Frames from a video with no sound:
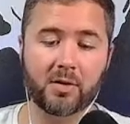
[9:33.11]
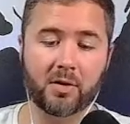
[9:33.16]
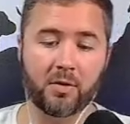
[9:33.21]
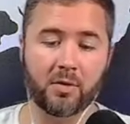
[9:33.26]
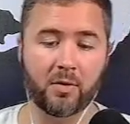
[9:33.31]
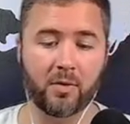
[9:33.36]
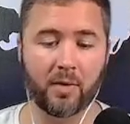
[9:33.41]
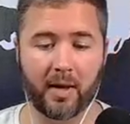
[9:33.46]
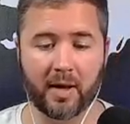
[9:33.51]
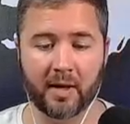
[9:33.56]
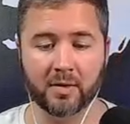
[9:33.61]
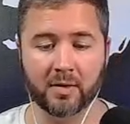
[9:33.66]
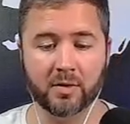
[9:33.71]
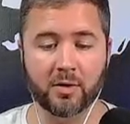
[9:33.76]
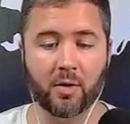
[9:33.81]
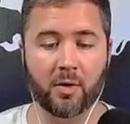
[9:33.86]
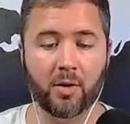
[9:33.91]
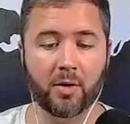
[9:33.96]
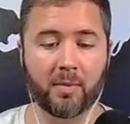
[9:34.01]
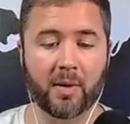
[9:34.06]
too, as
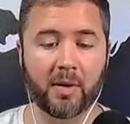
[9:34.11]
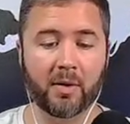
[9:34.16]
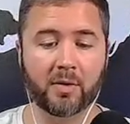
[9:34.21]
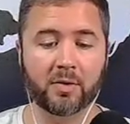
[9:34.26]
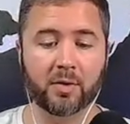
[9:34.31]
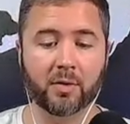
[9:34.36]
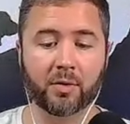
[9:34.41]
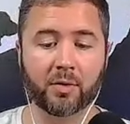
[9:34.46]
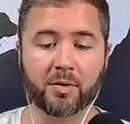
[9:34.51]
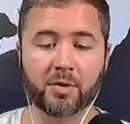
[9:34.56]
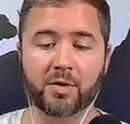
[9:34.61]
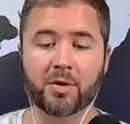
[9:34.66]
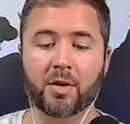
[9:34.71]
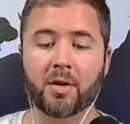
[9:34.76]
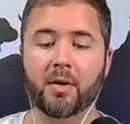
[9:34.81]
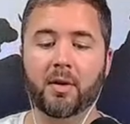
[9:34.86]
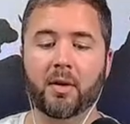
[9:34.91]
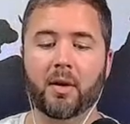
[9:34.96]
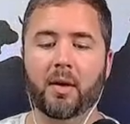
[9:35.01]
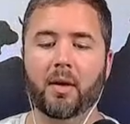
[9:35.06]
noted by the turtle
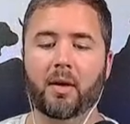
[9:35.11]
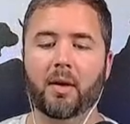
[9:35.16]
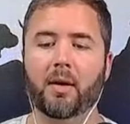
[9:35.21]
shirt.